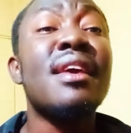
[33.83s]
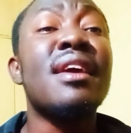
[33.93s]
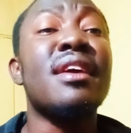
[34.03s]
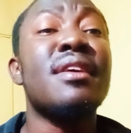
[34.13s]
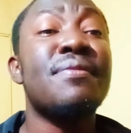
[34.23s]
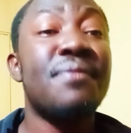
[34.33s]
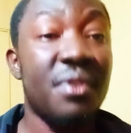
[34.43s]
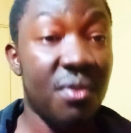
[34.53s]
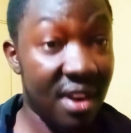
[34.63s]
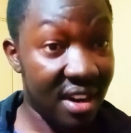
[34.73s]
If
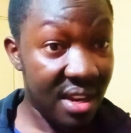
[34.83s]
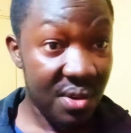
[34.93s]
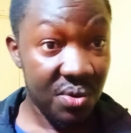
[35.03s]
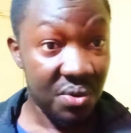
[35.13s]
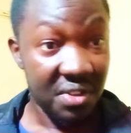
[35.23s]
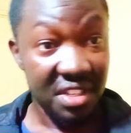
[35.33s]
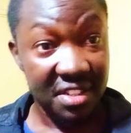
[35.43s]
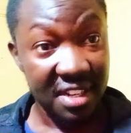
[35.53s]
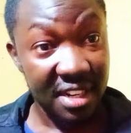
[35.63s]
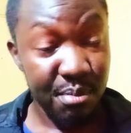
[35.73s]
you are new to this channel,